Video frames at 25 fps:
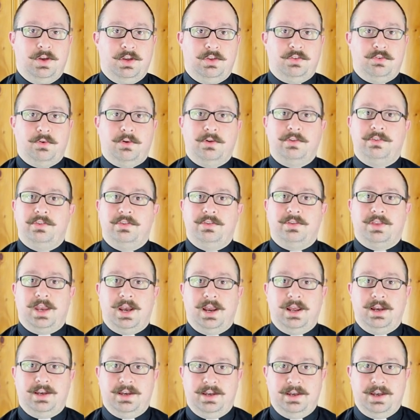resources
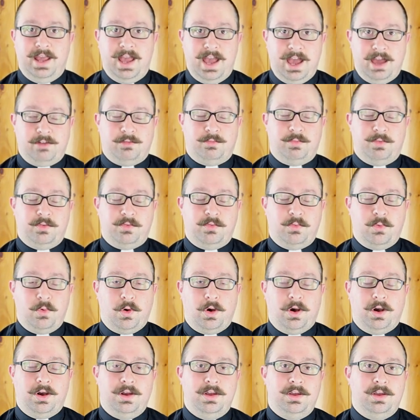that I didn't have
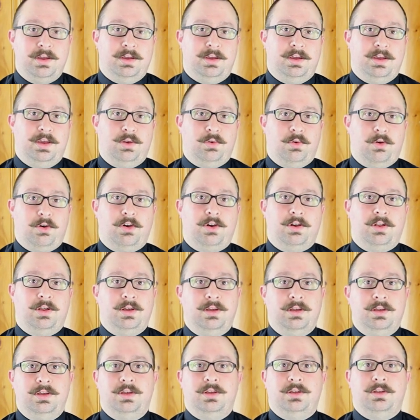before in order
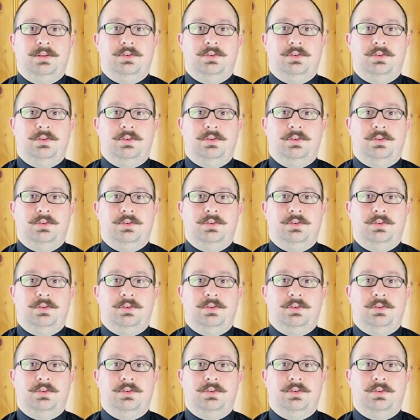to